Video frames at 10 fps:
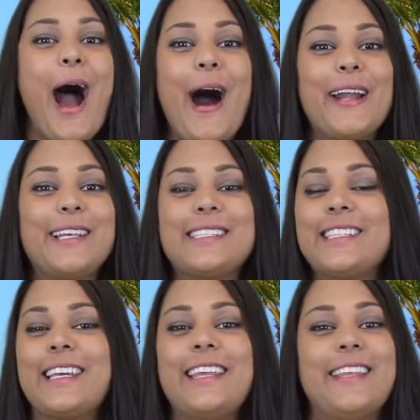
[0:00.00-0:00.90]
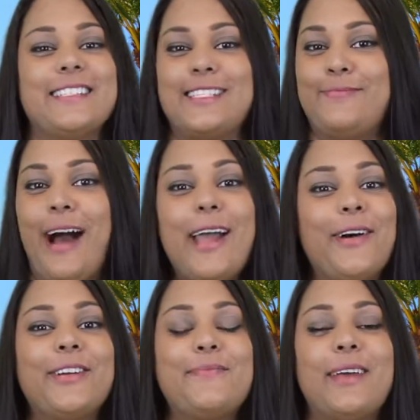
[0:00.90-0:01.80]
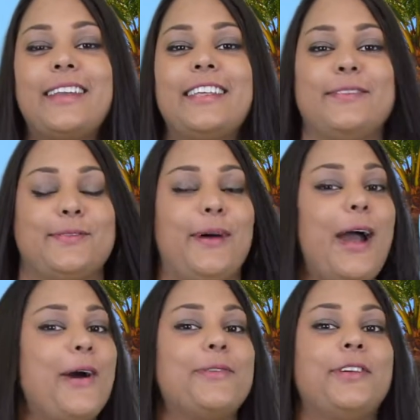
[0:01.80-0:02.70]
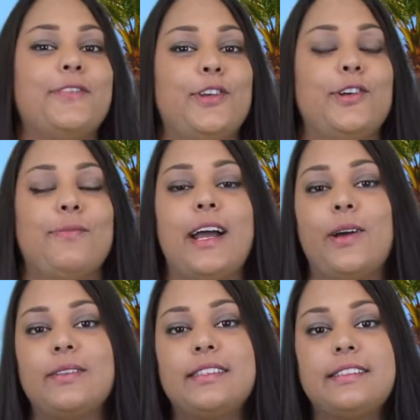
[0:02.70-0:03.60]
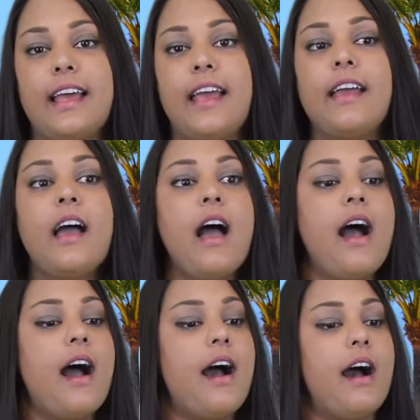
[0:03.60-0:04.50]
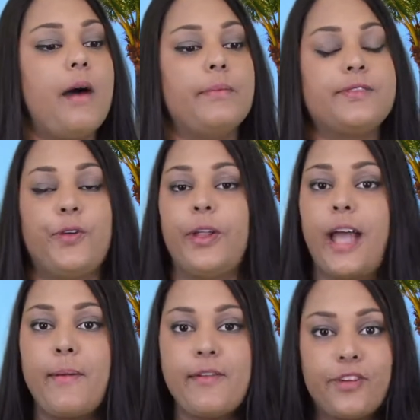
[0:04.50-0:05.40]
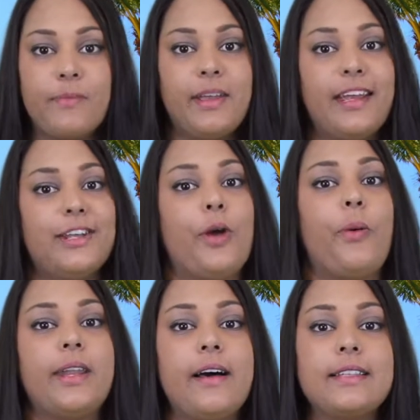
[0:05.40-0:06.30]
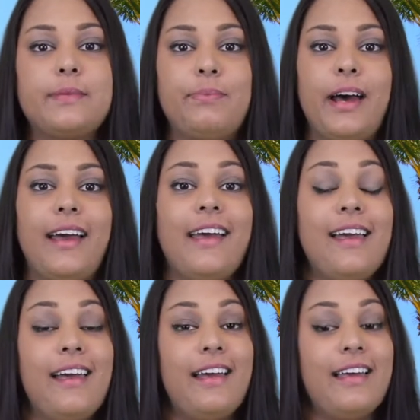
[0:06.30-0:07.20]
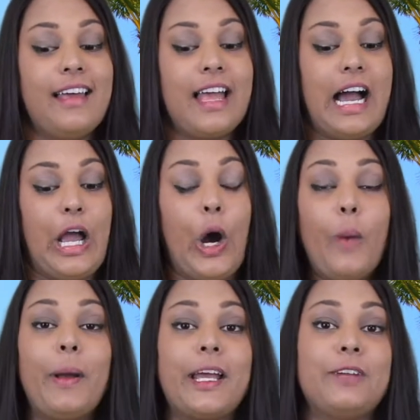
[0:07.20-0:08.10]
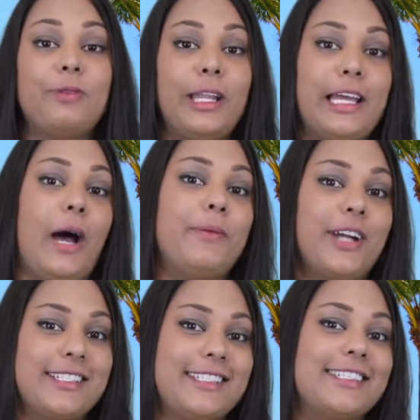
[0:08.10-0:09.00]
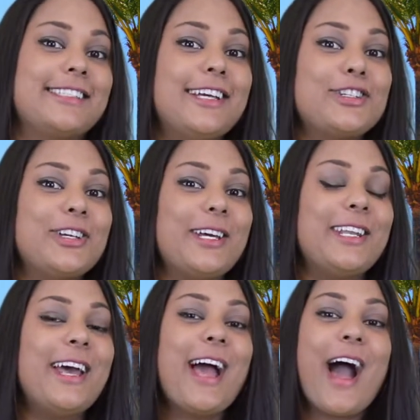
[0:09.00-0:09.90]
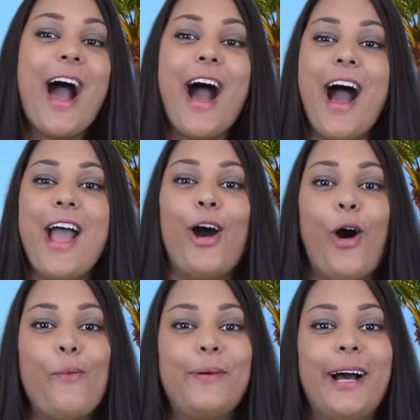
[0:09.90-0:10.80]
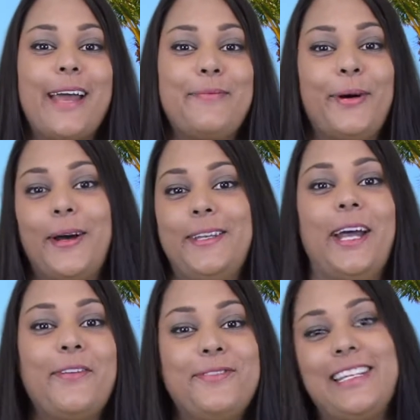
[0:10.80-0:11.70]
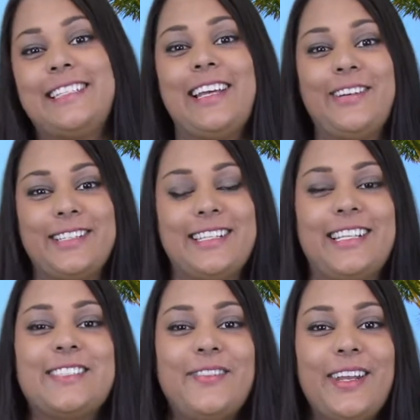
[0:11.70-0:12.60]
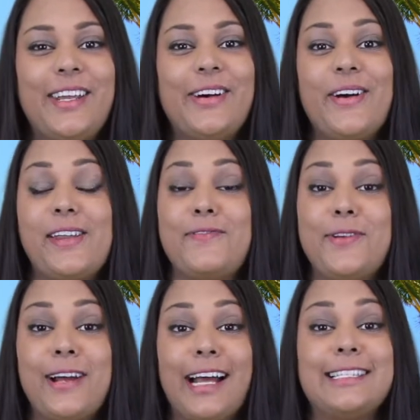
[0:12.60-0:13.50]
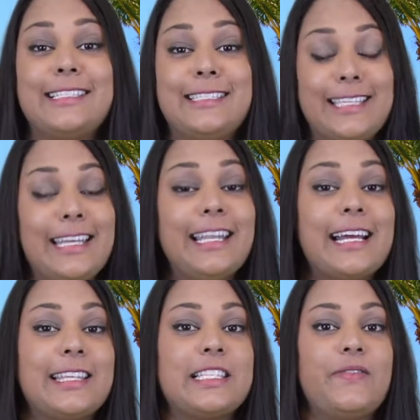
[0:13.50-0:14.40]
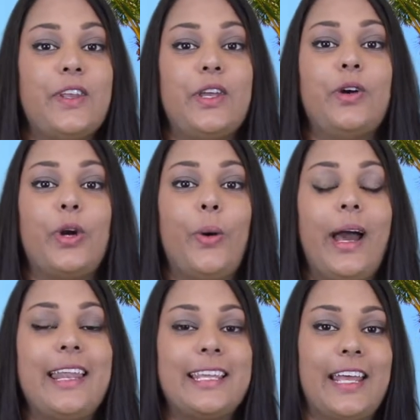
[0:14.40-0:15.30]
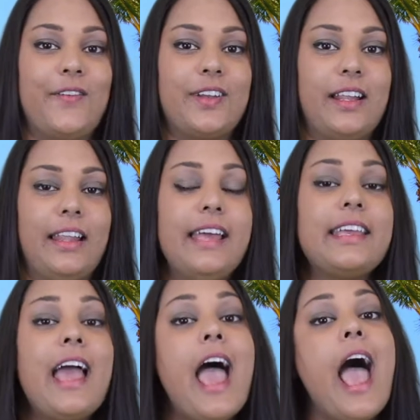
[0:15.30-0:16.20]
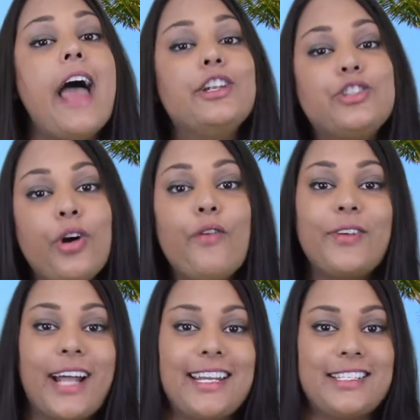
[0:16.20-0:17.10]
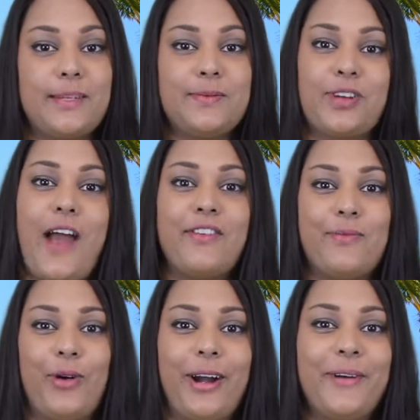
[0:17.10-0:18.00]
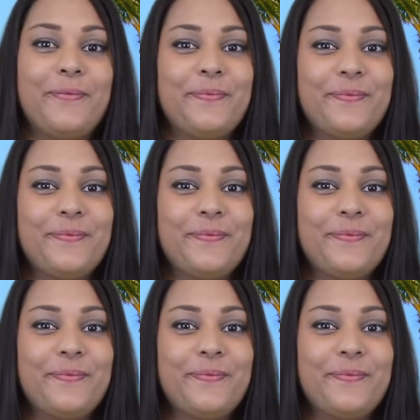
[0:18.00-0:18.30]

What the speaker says: Honestly, this is my own opinion, this is my own review and my own stay. It's fully coming from me and no one else, but I hope I could really help your guys' decision. I hope I put enough details into this video, and if you guys did like this video, go ahead and give it a like, and don't forget to subscribe for more.